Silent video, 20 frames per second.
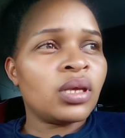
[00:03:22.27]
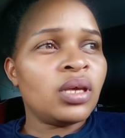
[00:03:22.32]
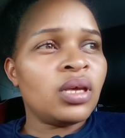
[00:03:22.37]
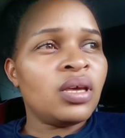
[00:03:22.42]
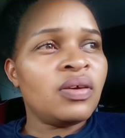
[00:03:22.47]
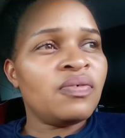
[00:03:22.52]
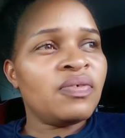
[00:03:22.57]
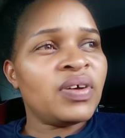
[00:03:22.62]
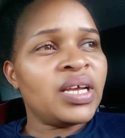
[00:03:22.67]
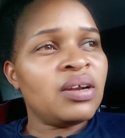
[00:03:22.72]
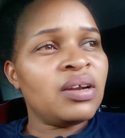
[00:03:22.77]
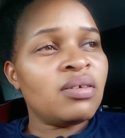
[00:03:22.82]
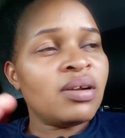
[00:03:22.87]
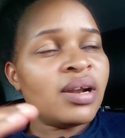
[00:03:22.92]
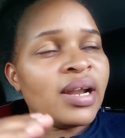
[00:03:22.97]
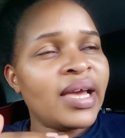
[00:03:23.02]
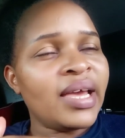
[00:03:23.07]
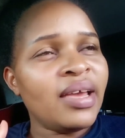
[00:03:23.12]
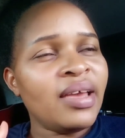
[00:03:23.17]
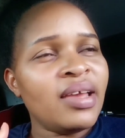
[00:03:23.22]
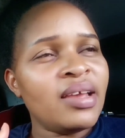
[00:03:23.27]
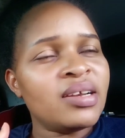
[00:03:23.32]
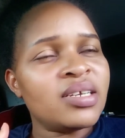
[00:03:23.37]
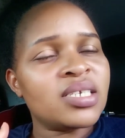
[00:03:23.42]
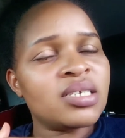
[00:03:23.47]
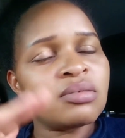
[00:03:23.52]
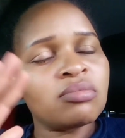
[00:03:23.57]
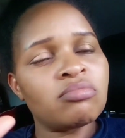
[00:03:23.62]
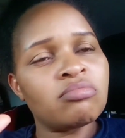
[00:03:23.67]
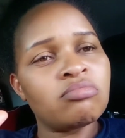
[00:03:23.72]
If I don't like
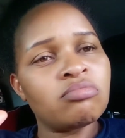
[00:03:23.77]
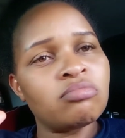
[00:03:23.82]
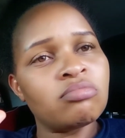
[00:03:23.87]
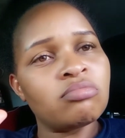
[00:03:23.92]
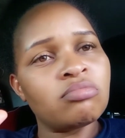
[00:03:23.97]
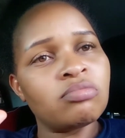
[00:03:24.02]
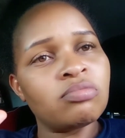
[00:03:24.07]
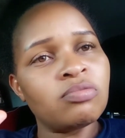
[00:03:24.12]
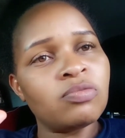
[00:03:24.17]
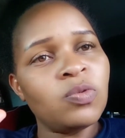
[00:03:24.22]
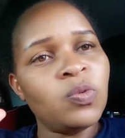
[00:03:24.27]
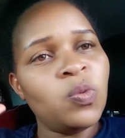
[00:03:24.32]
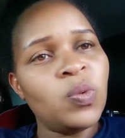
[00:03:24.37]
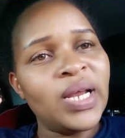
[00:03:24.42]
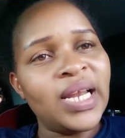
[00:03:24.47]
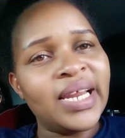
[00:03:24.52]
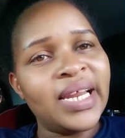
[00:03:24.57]
it, well